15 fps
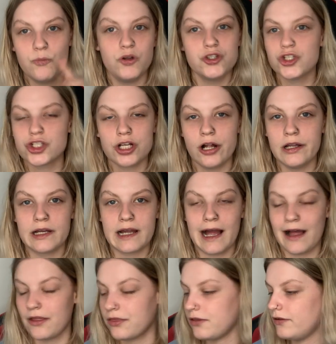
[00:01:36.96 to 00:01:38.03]
We'll just call her
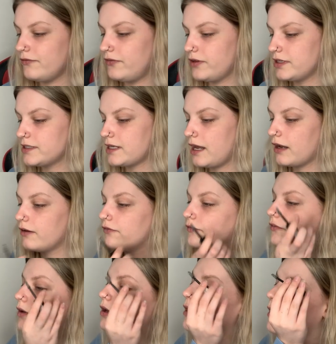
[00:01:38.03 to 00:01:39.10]
Kath for the sake
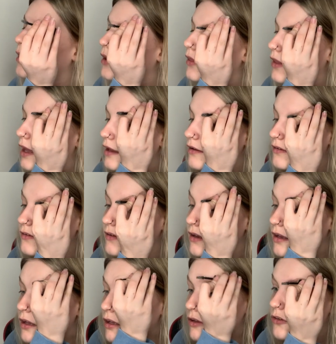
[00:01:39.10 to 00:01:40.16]
of this.
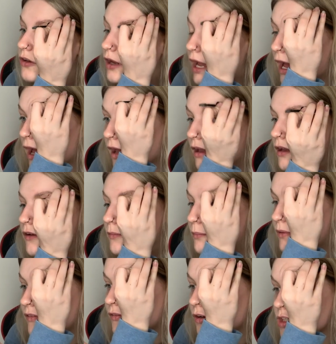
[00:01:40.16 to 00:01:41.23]
So yeah,
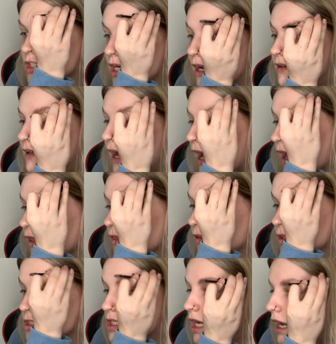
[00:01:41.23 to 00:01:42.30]
before she had Kath,
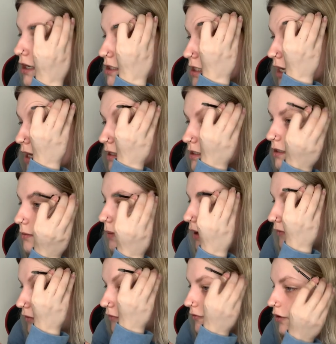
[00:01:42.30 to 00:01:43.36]
she actually ended up
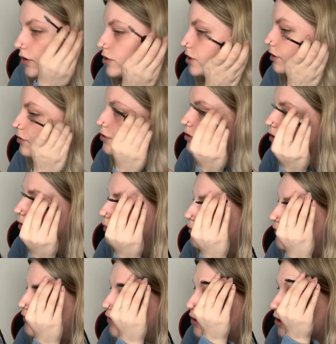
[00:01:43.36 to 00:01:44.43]
having 4 children.
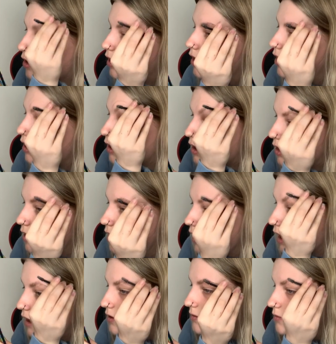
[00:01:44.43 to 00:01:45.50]
Before her,
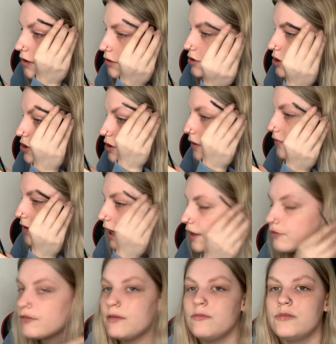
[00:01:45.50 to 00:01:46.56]
I'm not too sure if
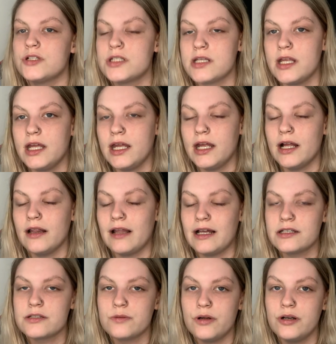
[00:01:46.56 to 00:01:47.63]
Katherine was the
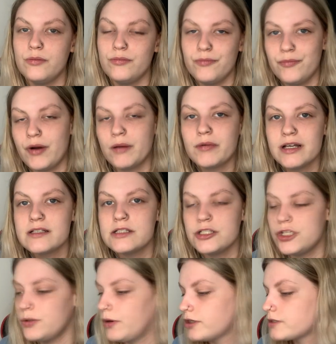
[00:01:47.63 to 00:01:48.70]
last one, but I'm guessing
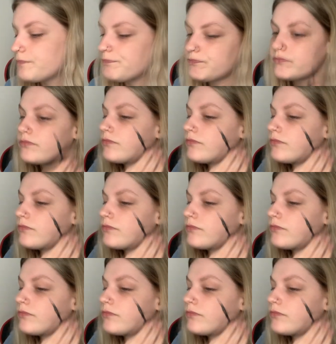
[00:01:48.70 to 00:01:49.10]
she was.